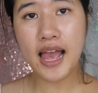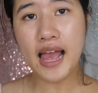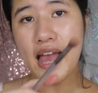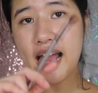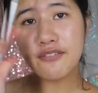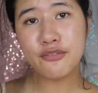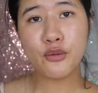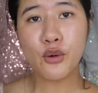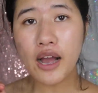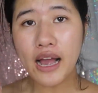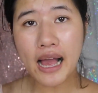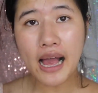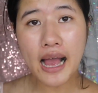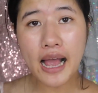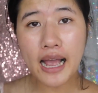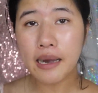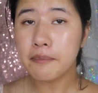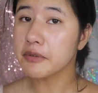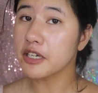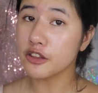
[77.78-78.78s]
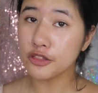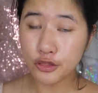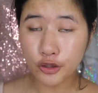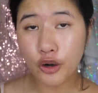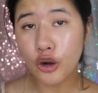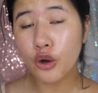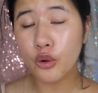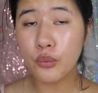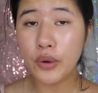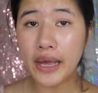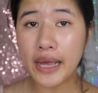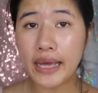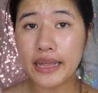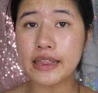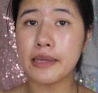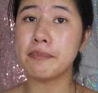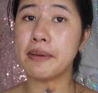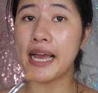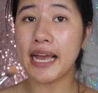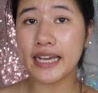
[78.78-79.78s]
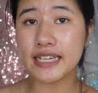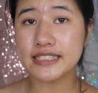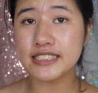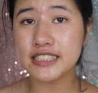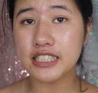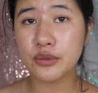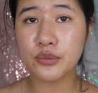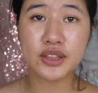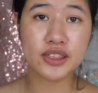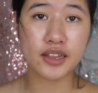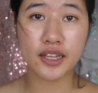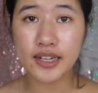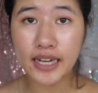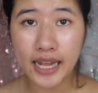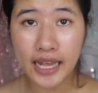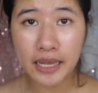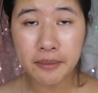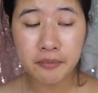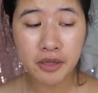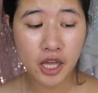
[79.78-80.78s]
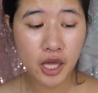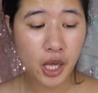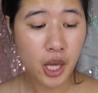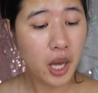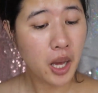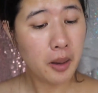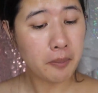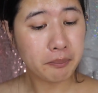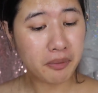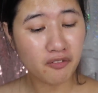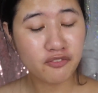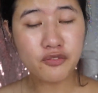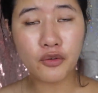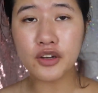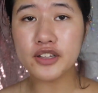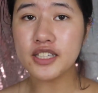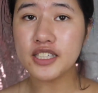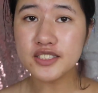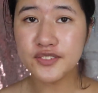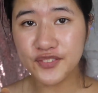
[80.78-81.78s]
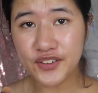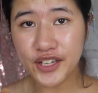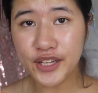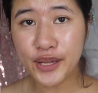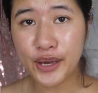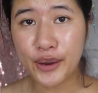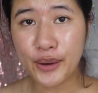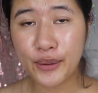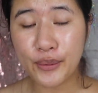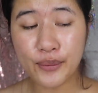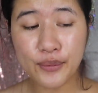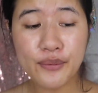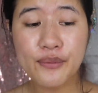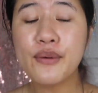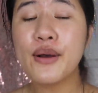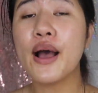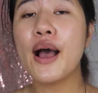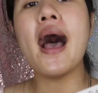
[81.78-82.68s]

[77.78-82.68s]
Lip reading: FYI, I'm gonna throw away the packaging with the name, but for this video,